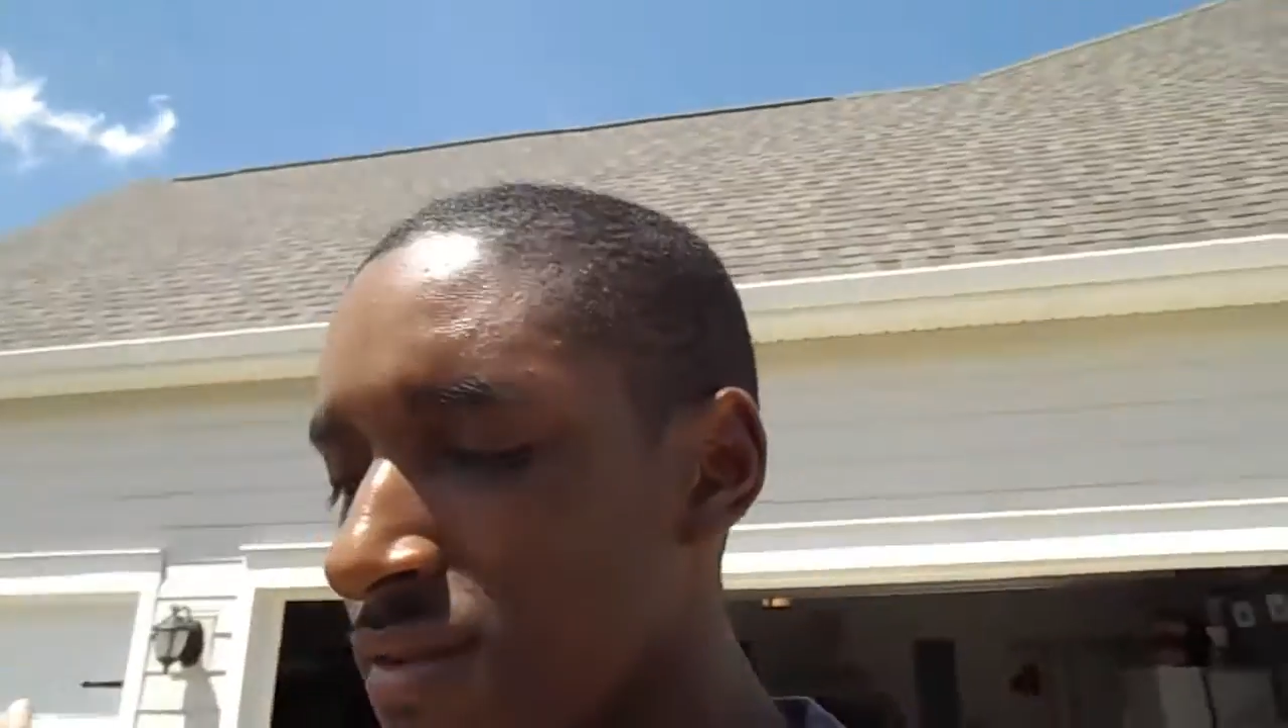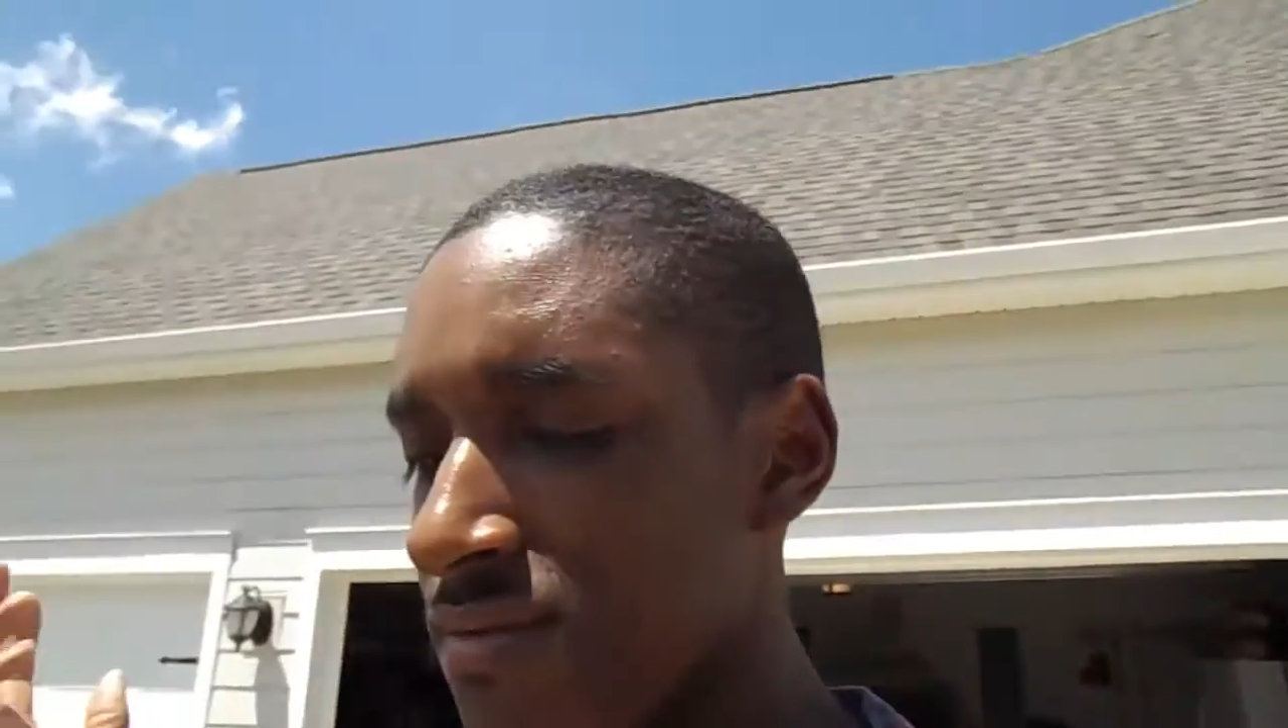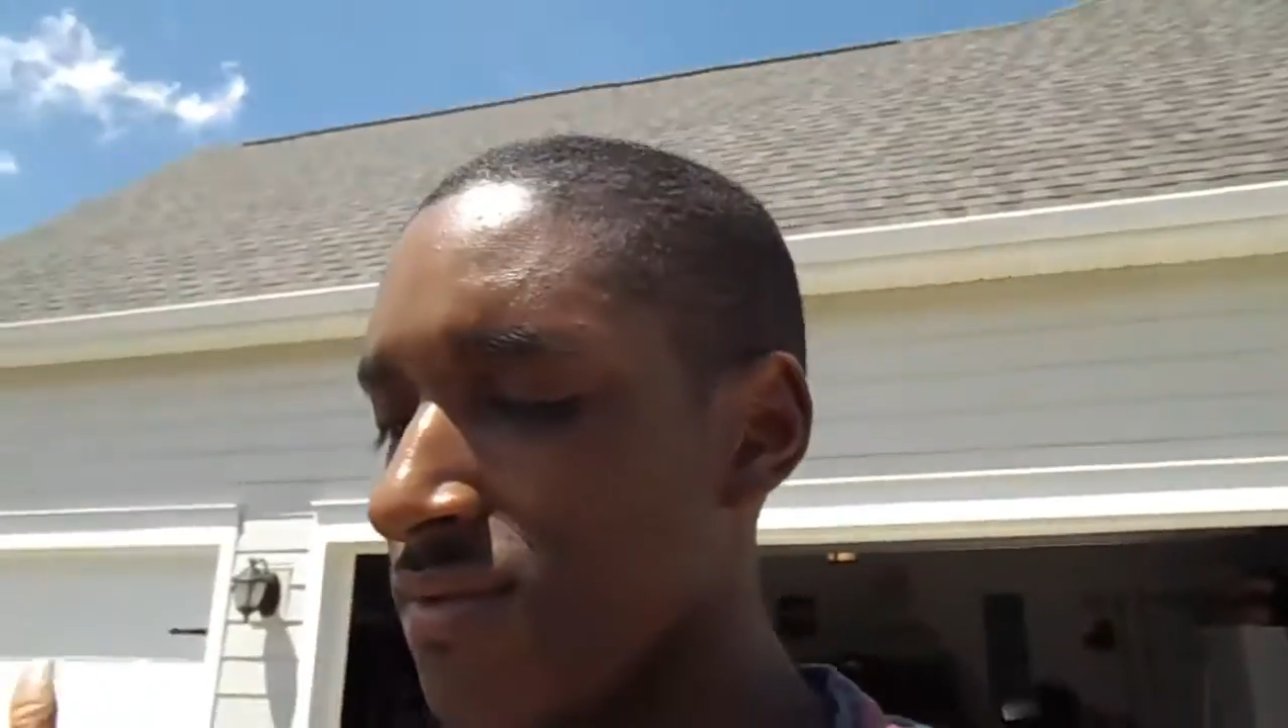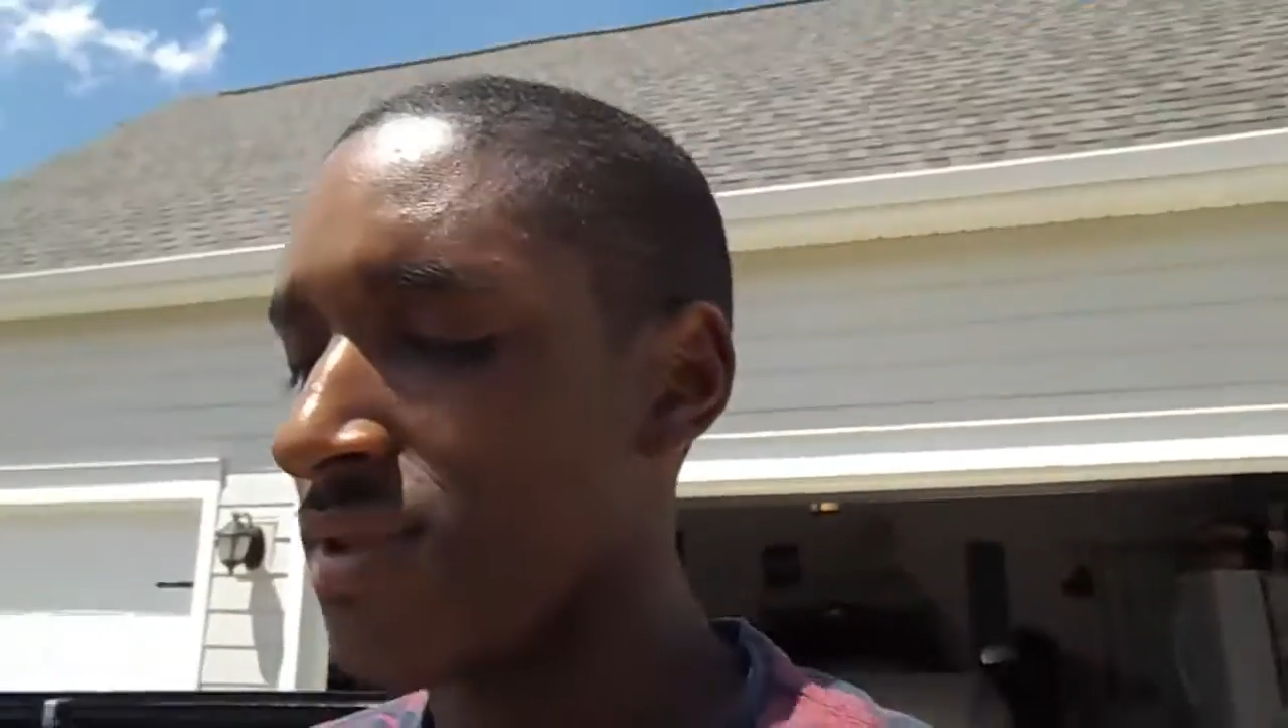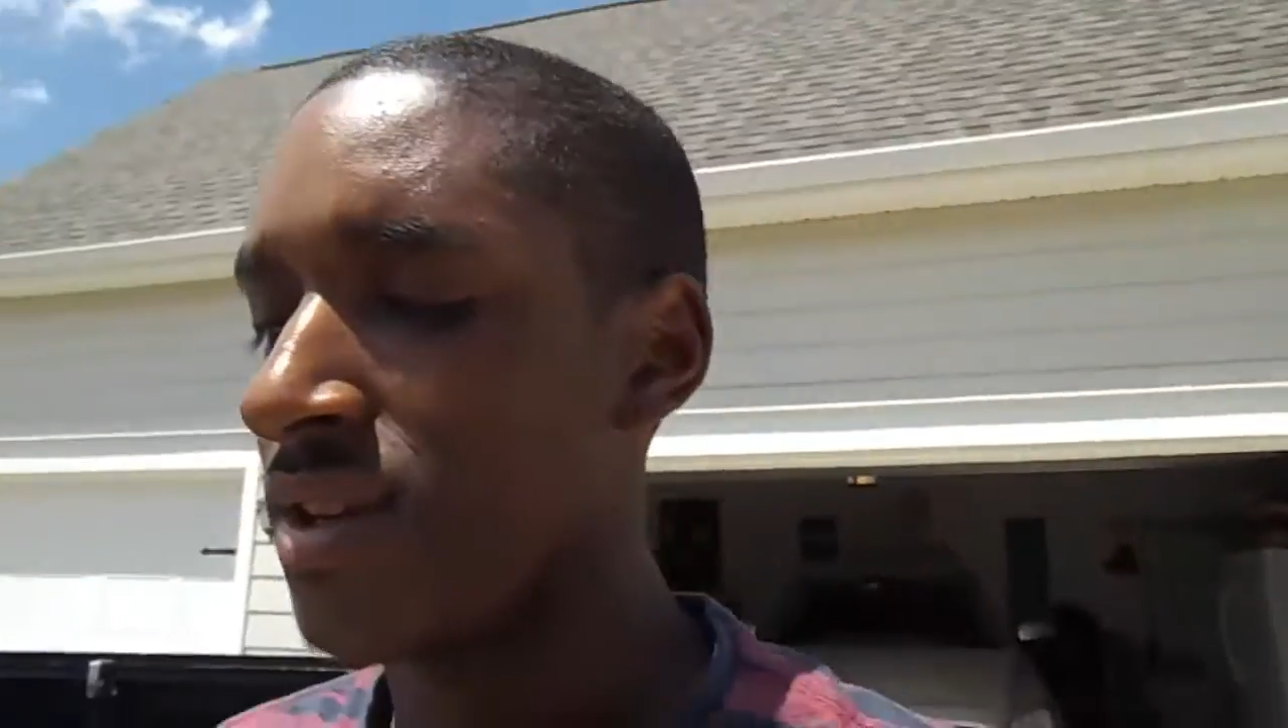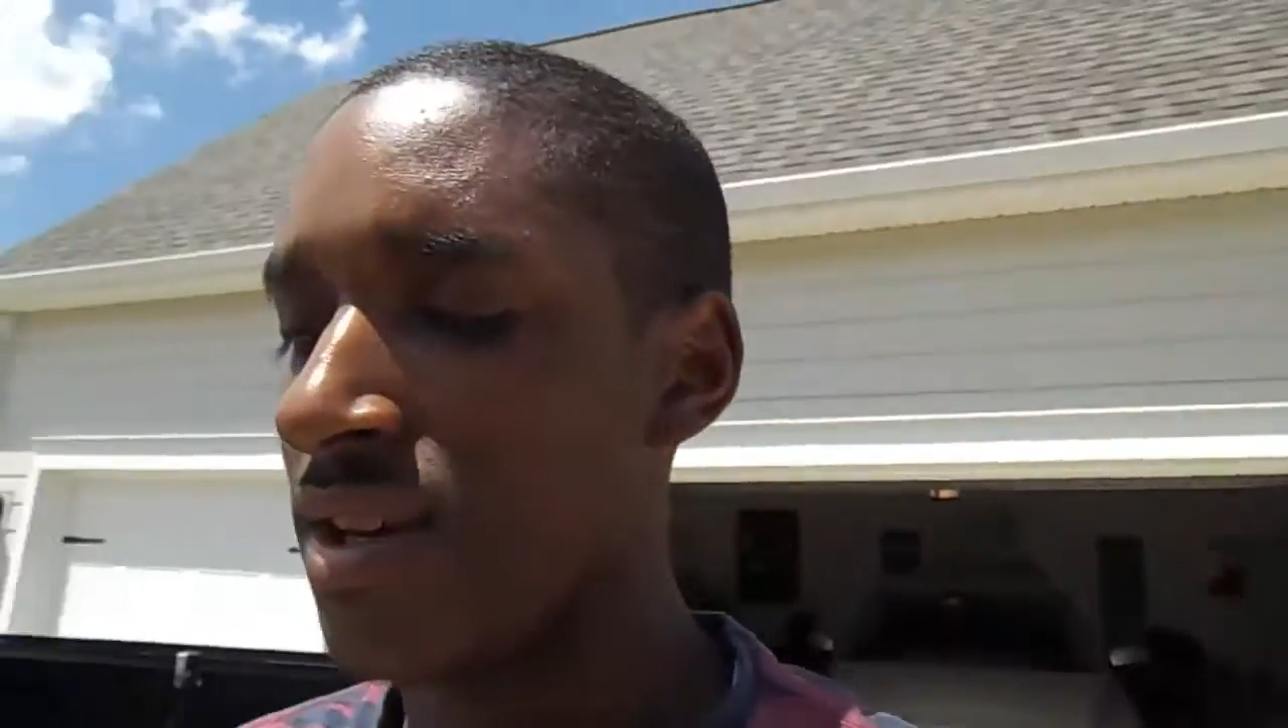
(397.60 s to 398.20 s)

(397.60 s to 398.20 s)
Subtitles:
don't really